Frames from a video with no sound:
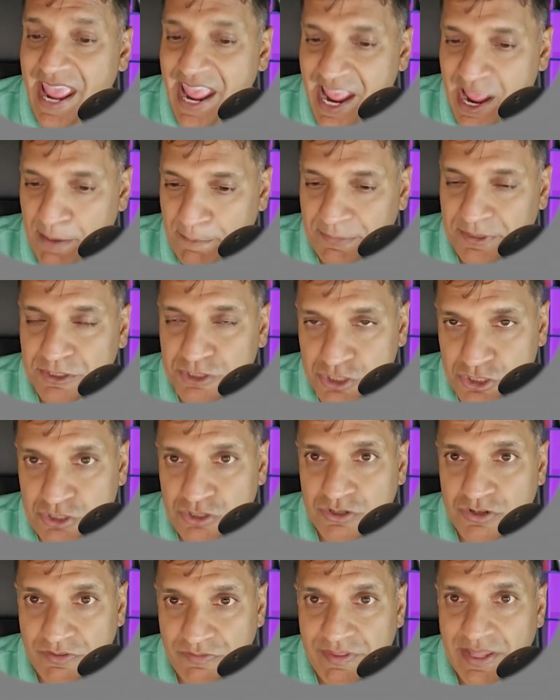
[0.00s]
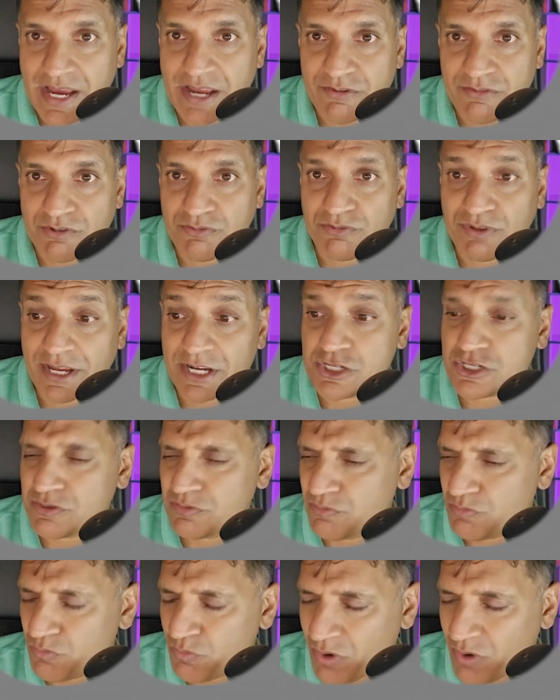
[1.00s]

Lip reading: amplitude of that reflection.